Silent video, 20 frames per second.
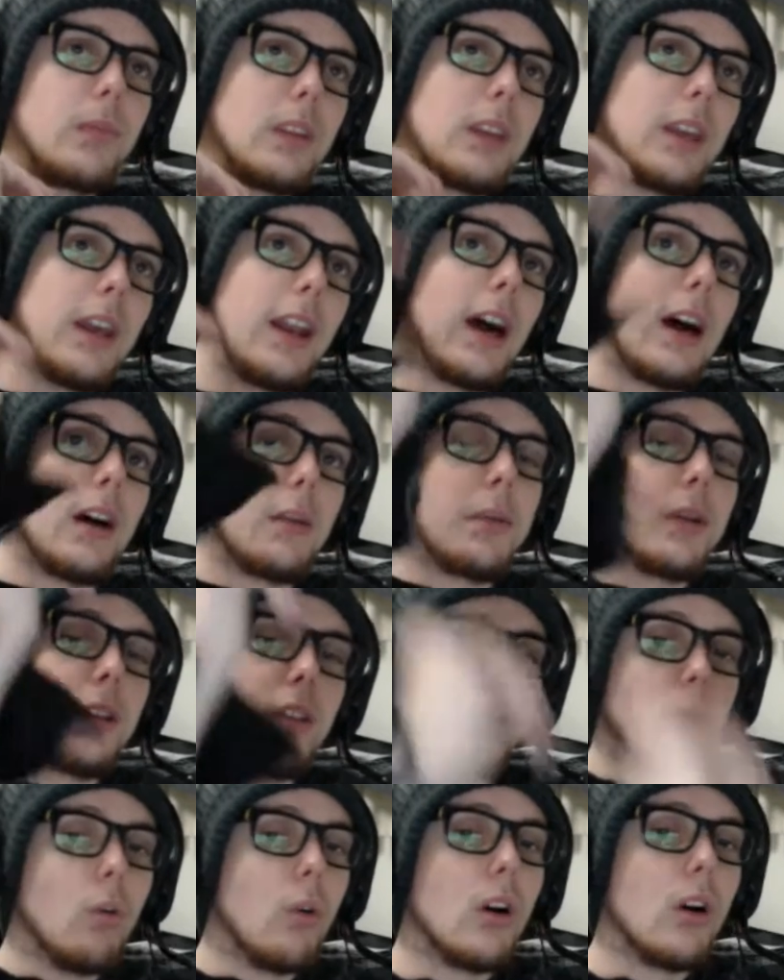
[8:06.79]
get up
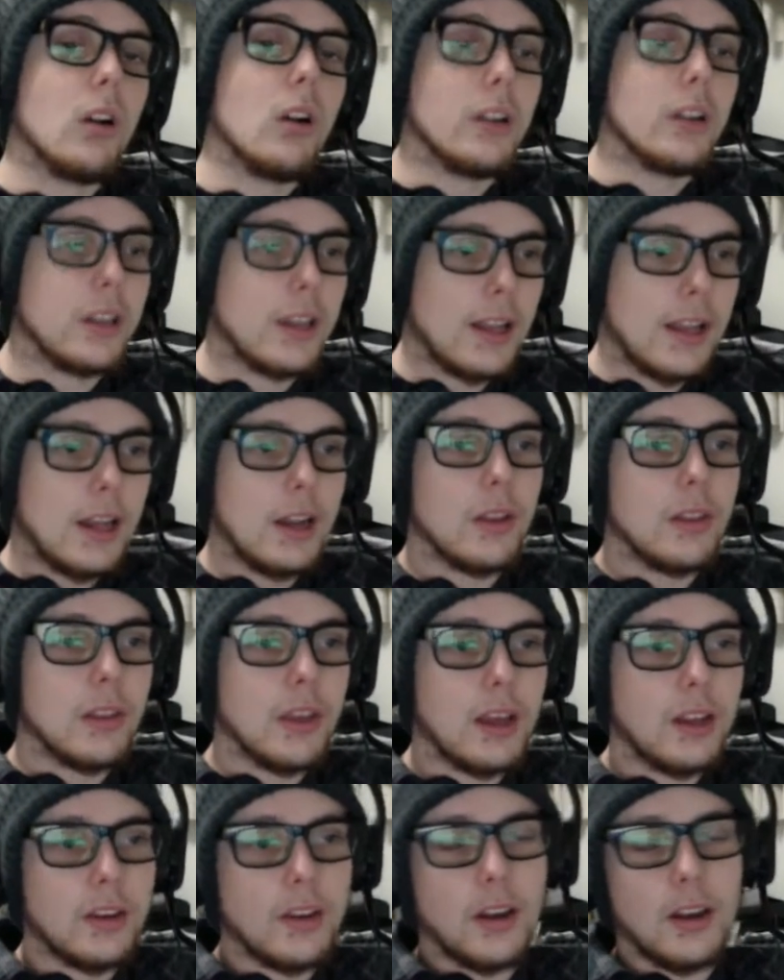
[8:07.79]
in the world and get out of the
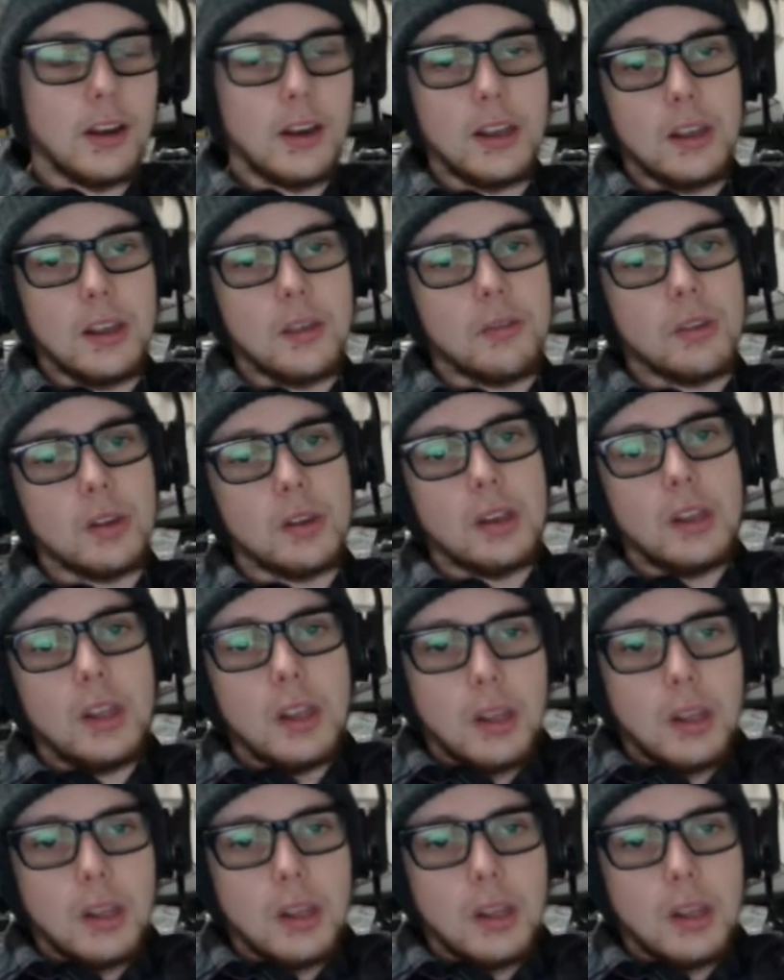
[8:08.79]
Underhive